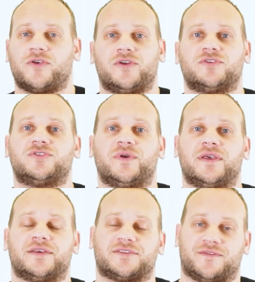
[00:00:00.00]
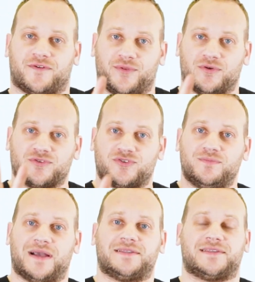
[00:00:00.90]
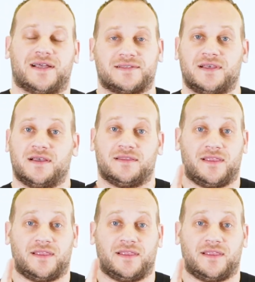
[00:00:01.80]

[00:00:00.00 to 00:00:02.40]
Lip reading: you're doing is confirming those two mindsets.